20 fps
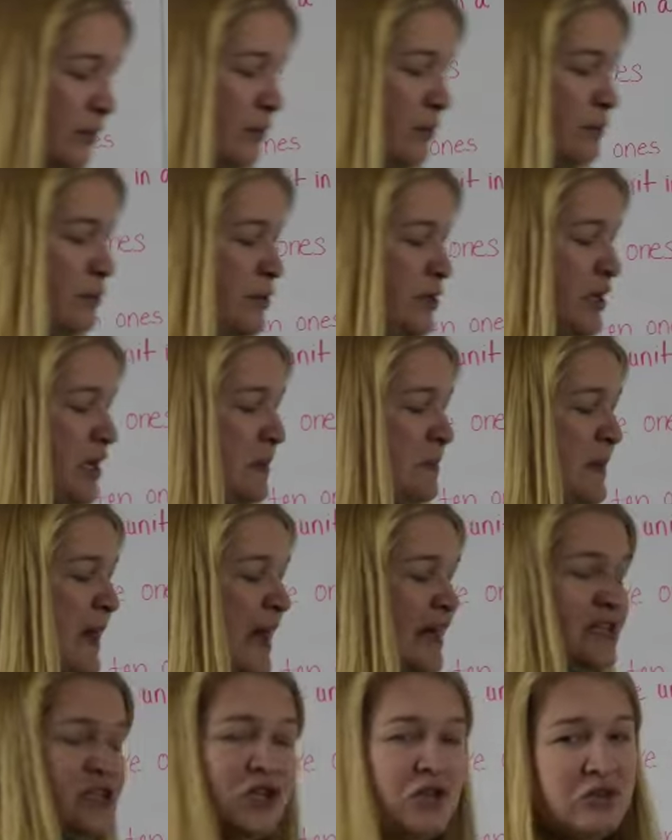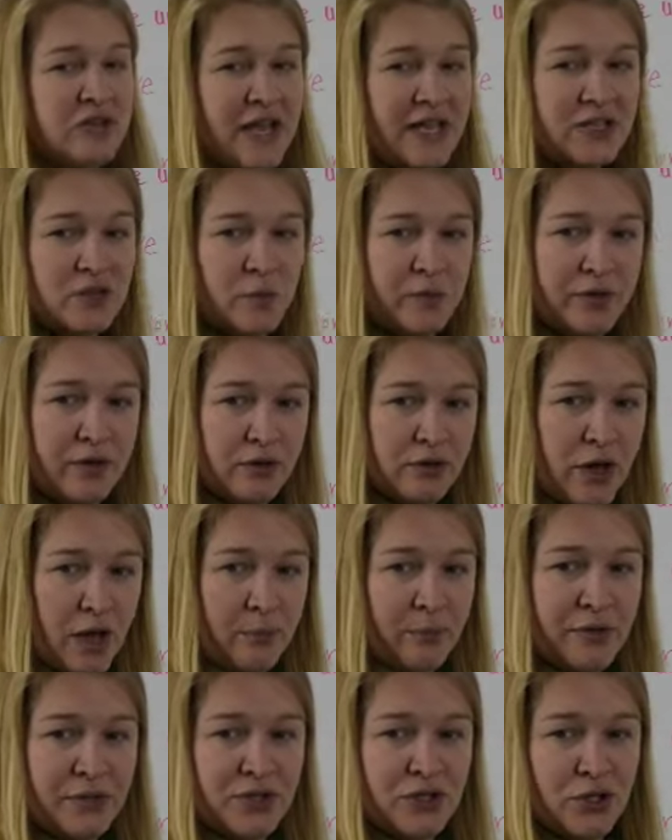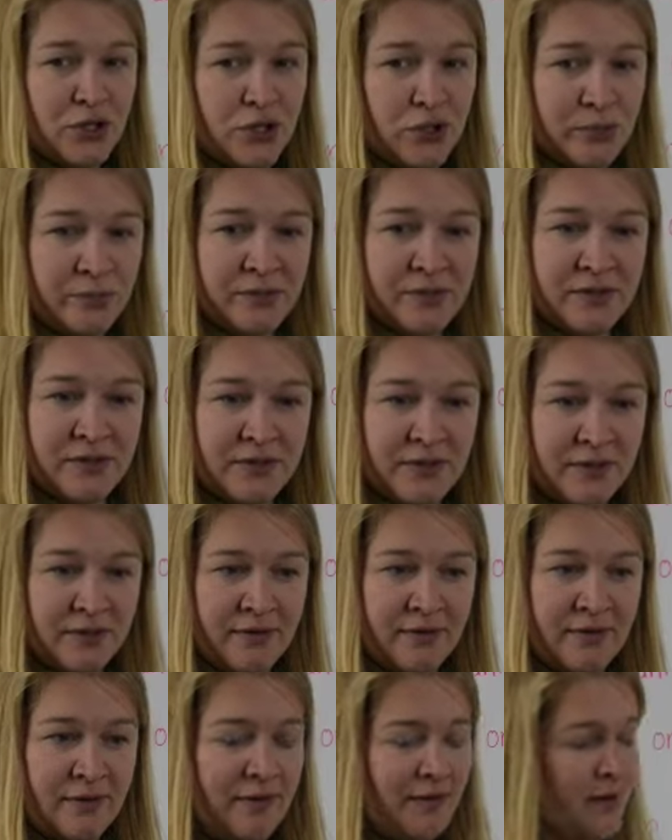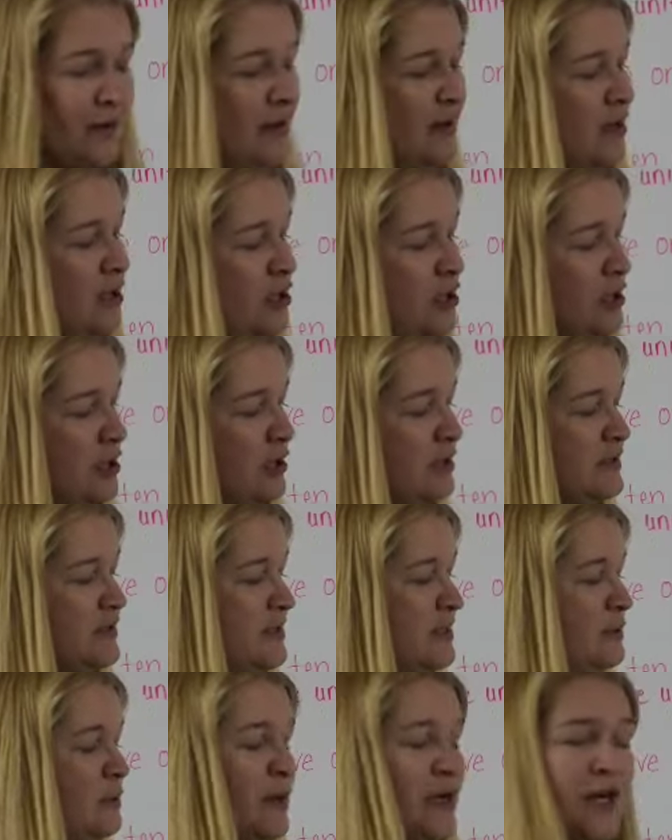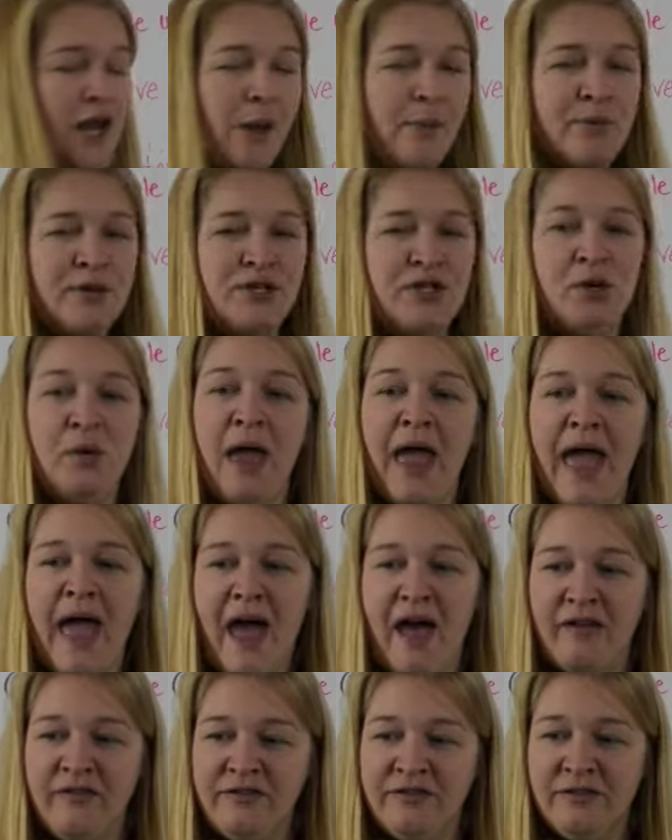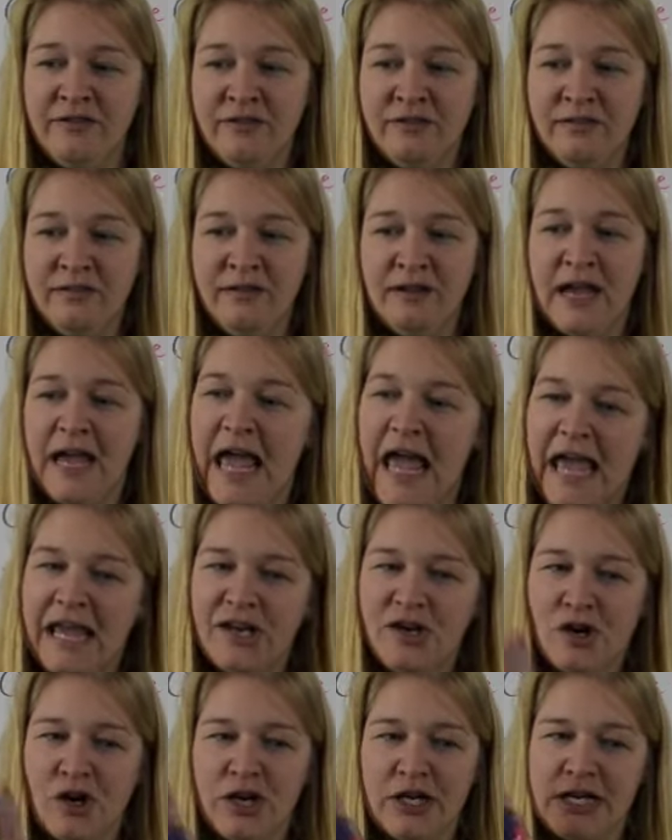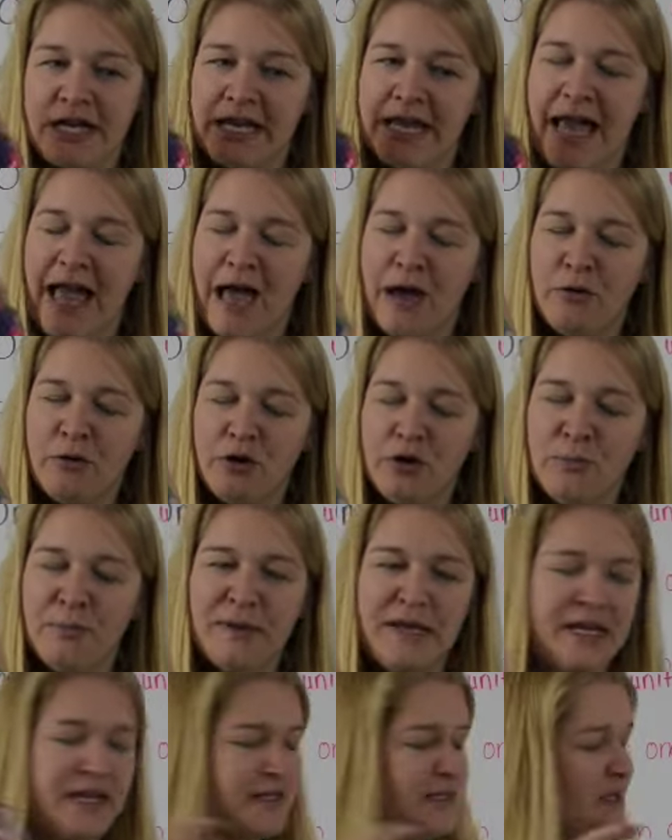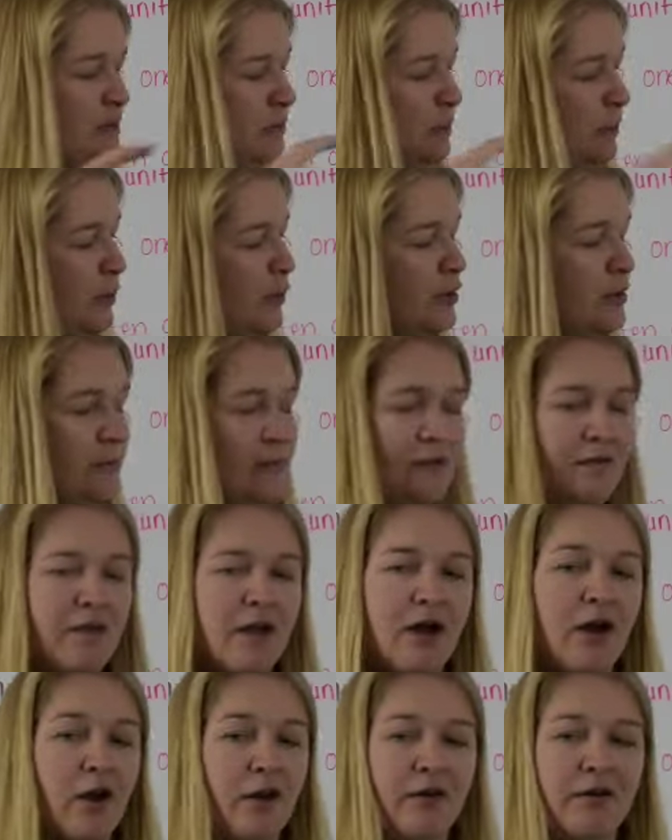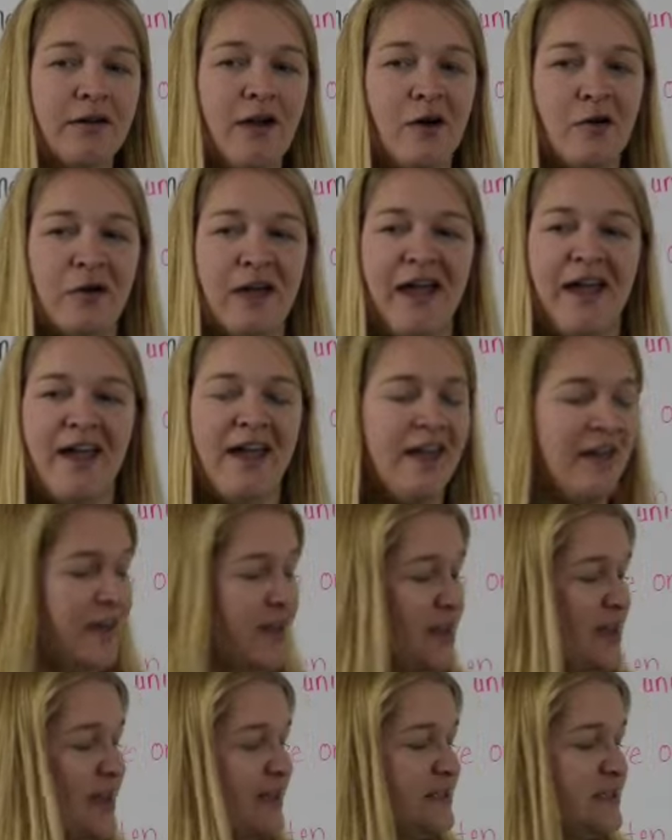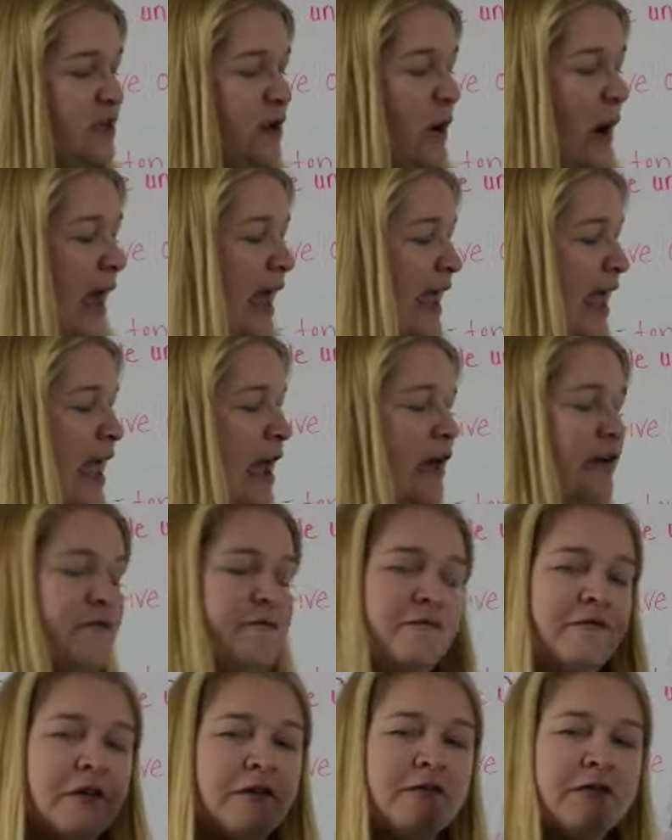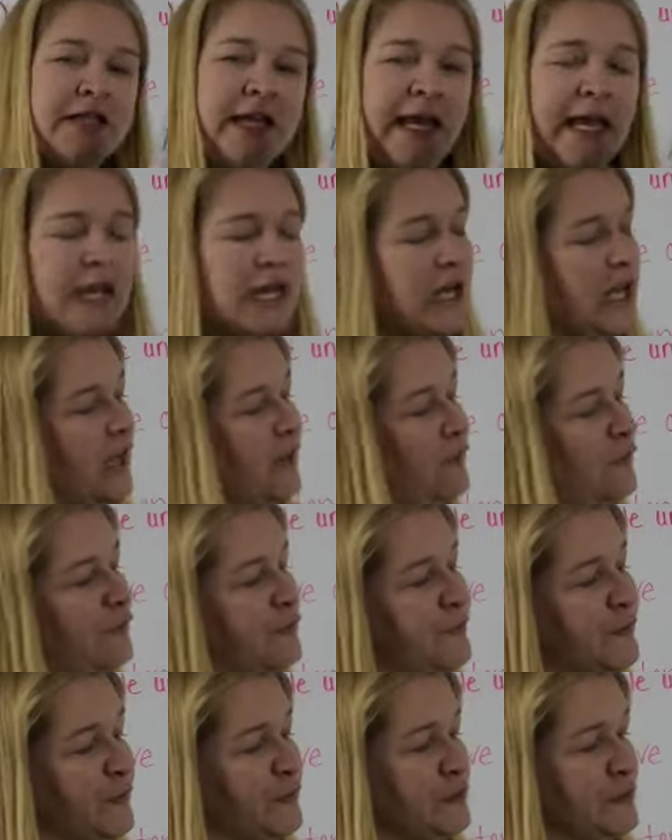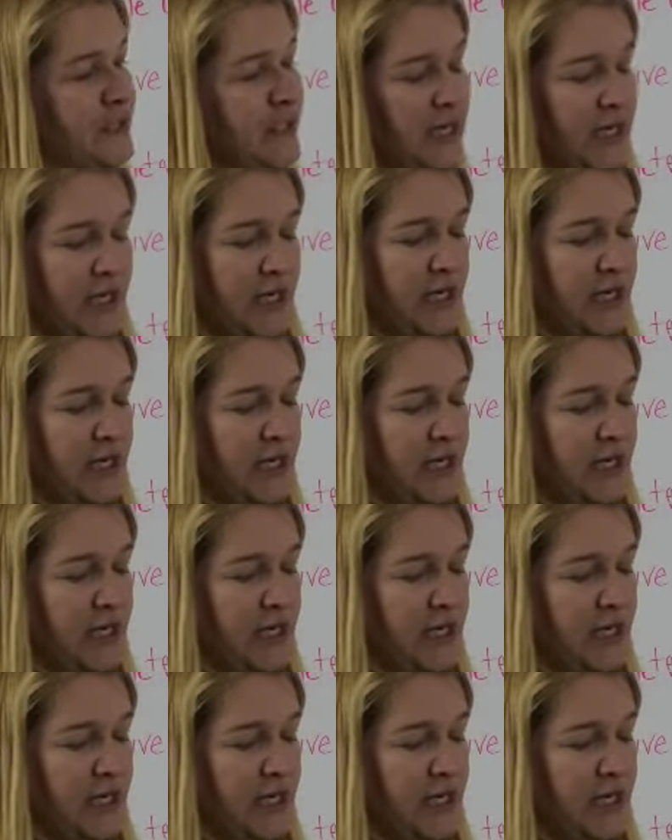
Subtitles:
When you get back to your desk with your number tubes, you're going to see what numbers you have, and you're going to count your beans and put them in there, okay? So I have 15 and 13.